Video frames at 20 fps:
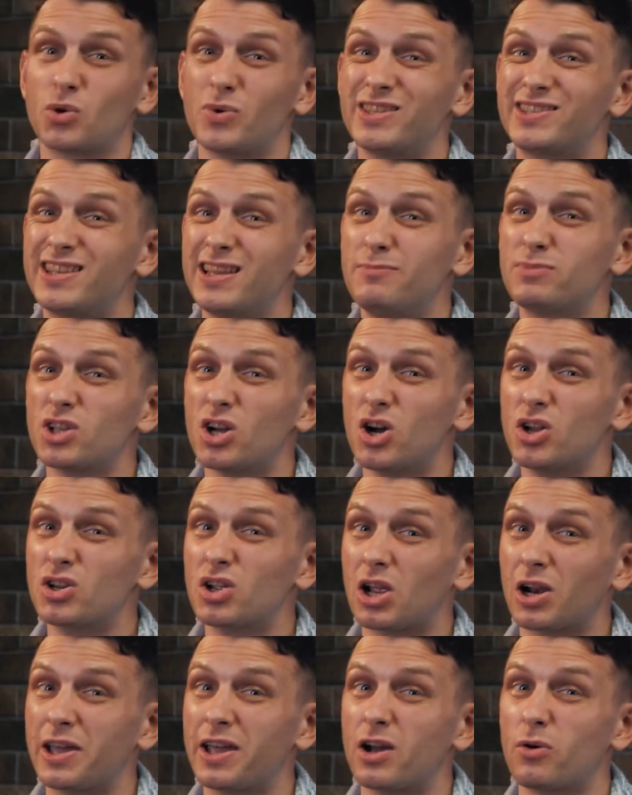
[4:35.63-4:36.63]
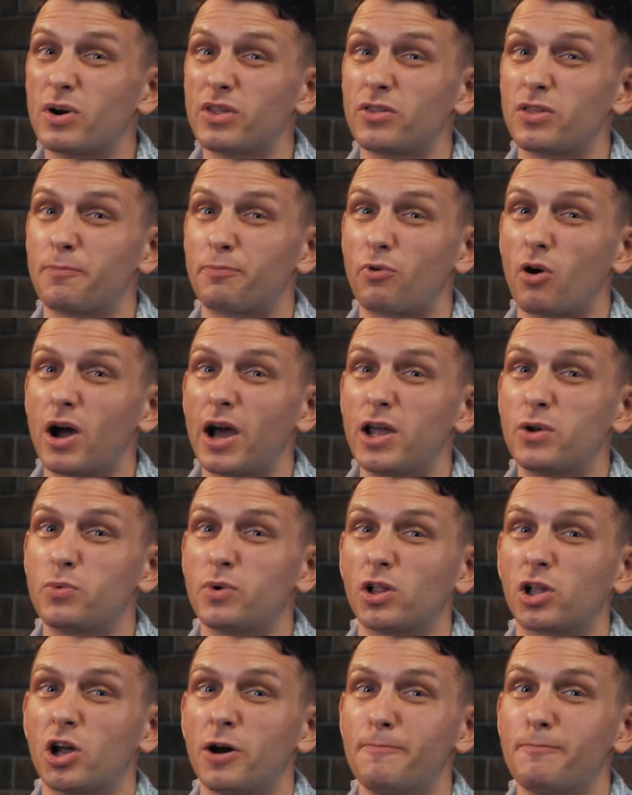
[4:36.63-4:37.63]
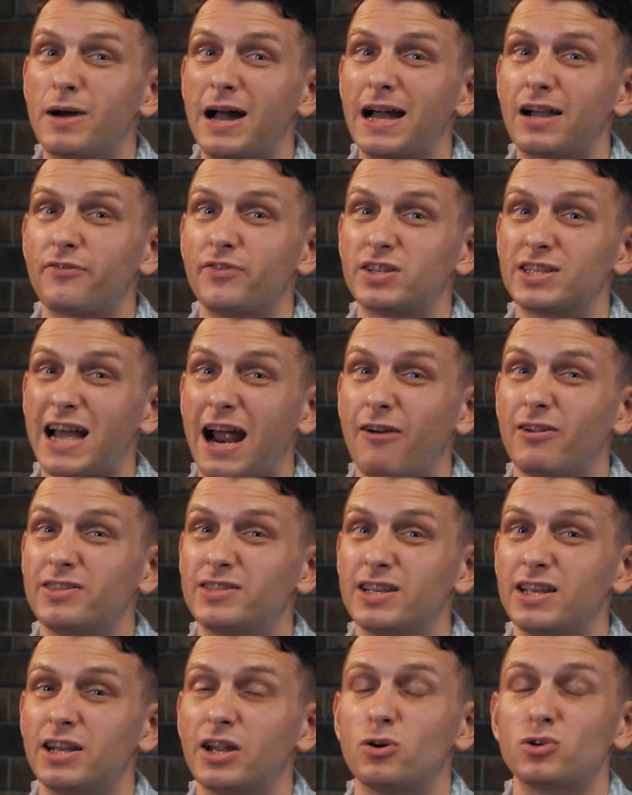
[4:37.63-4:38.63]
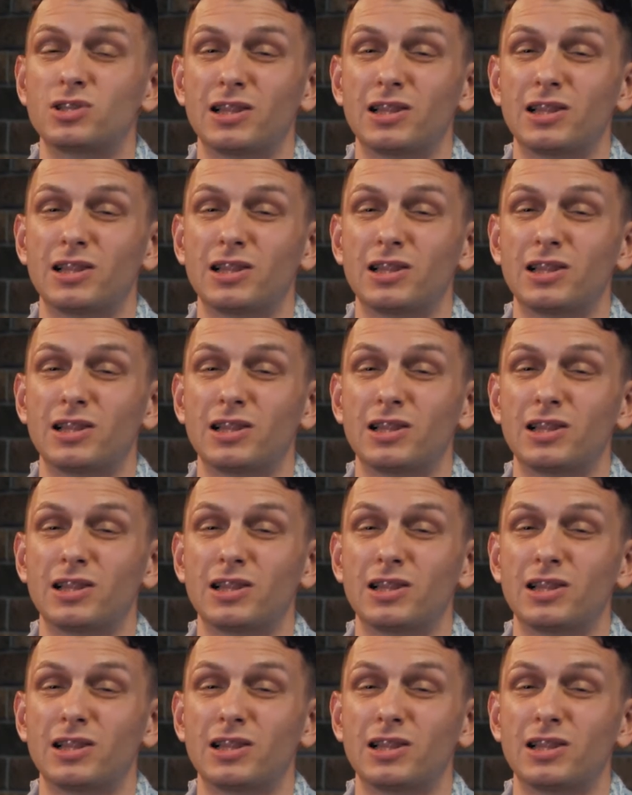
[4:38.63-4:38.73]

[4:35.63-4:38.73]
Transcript: it seems unclear whether the bride will come back for Tarantino's